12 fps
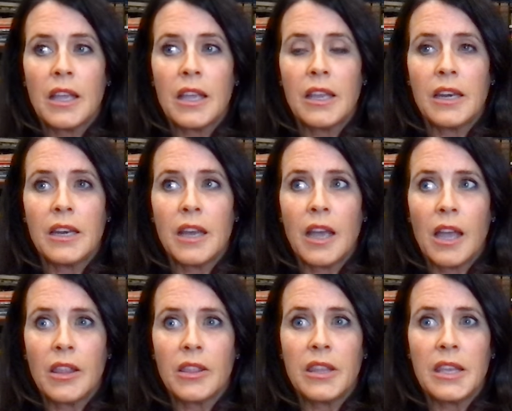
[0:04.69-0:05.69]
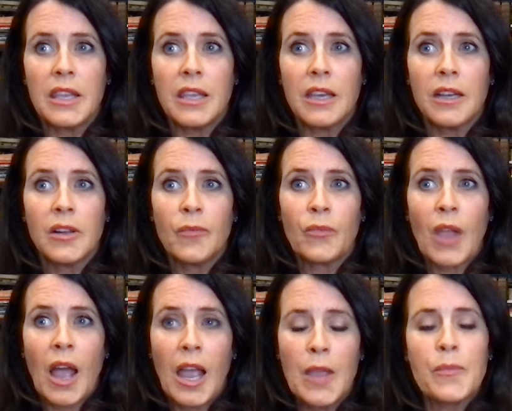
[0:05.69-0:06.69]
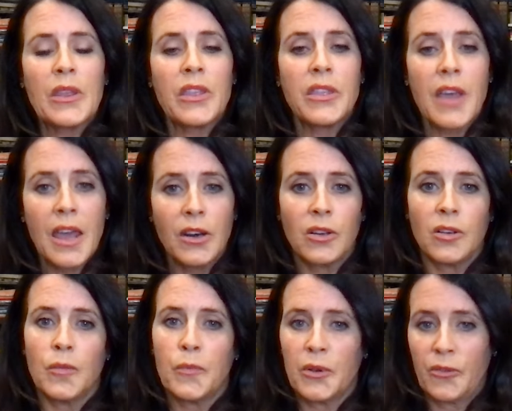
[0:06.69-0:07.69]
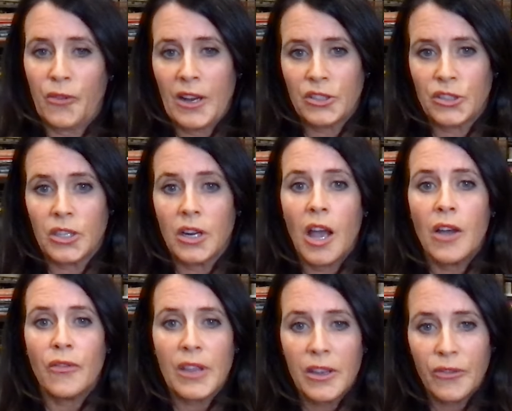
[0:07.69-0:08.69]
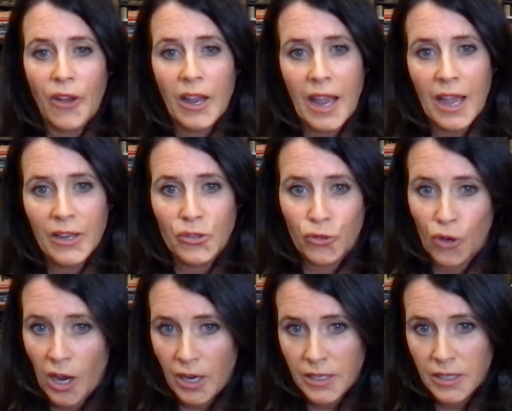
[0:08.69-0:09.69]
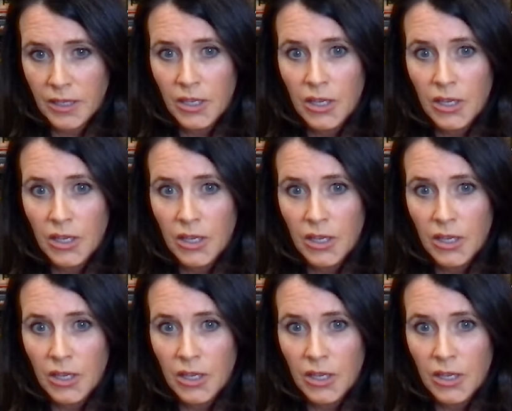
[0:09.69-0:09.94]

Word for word: in the hypothetical perfection of if I had tried.